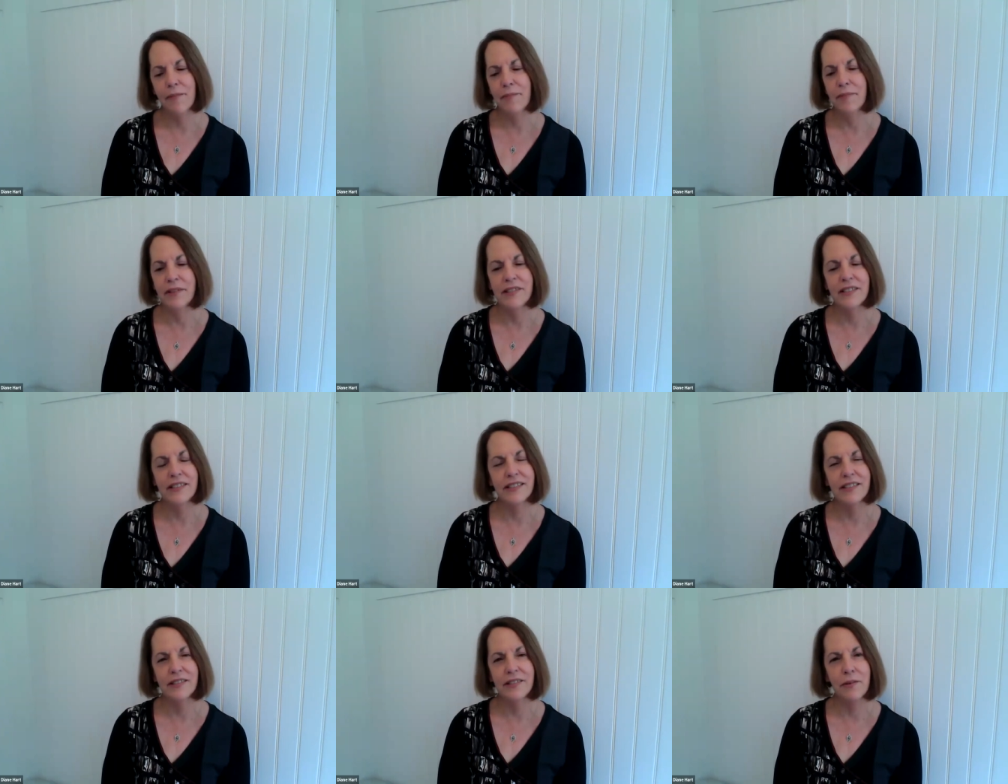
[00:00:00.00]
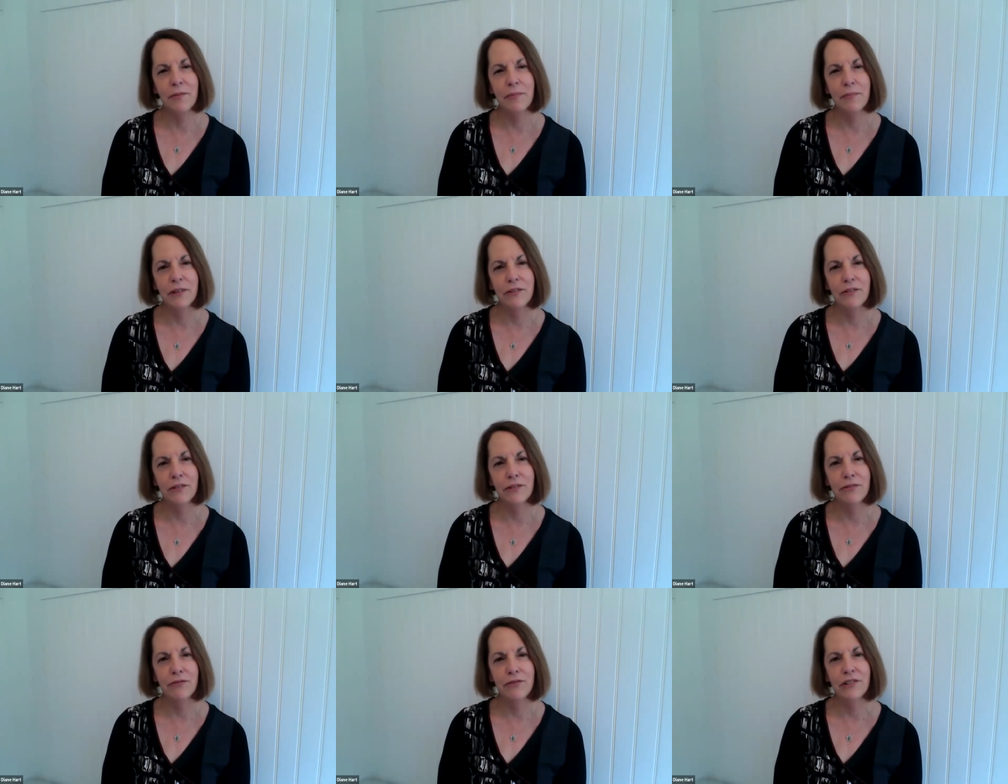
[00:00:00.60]
the campus
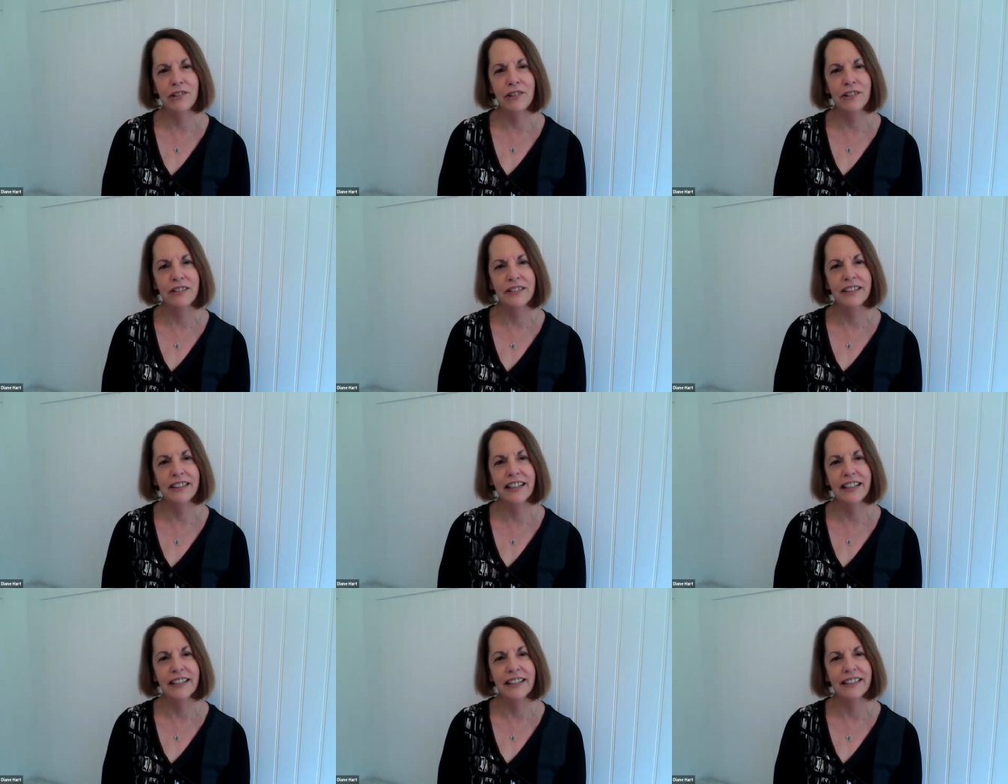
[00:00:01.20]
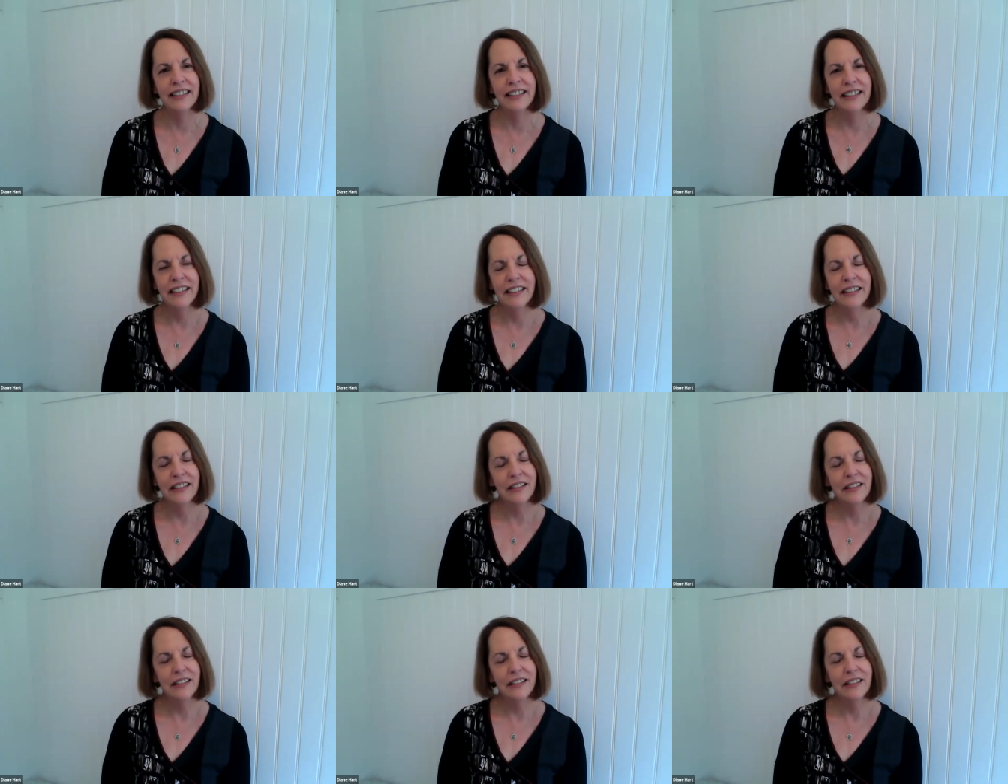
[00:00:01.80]
is so beautiful